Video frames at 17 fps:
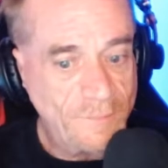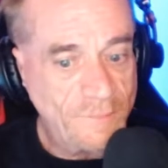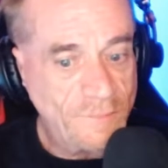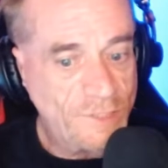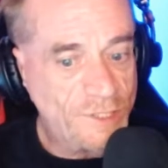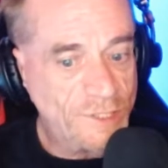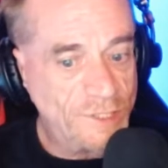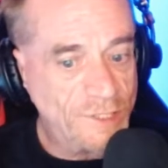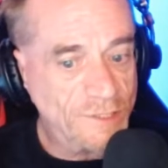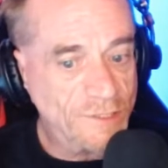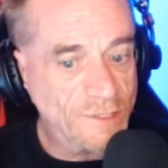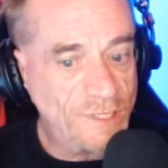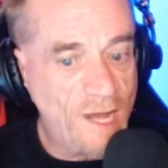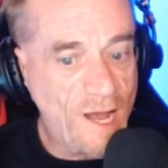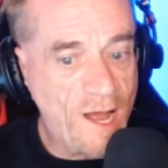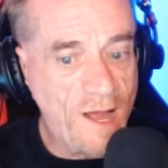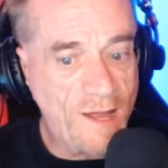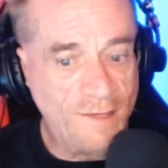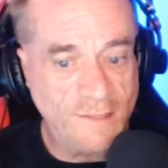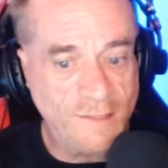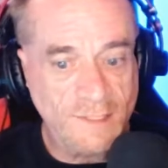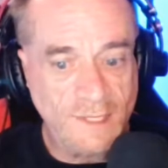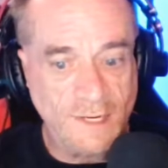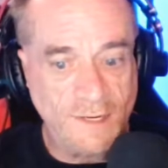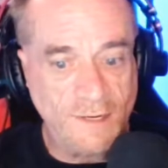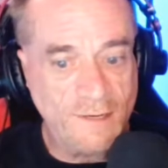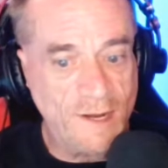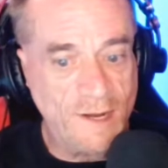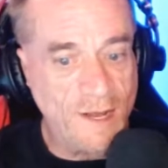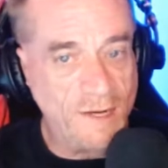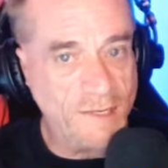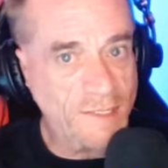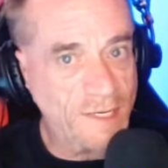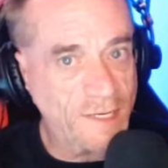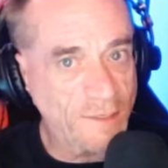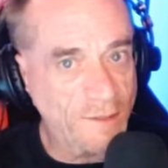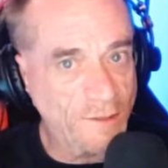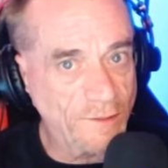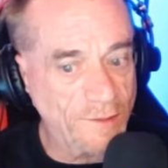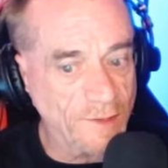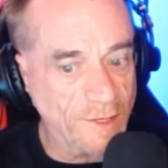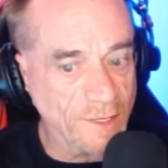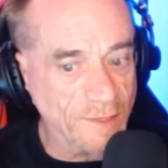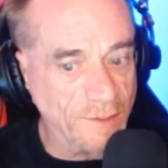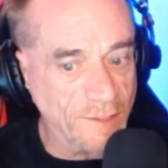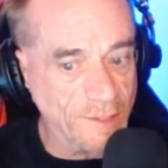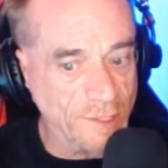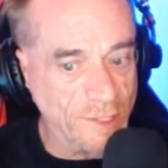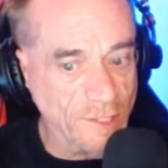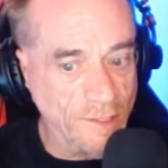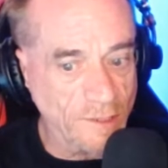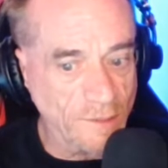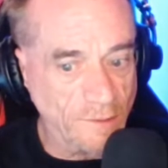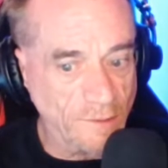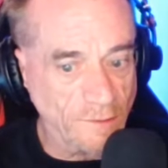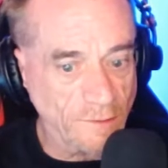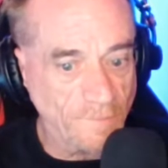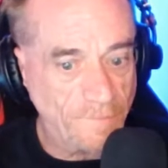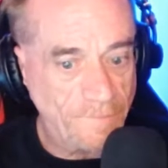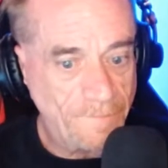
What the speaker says: Shere Khan dare not kill thee in the jungle.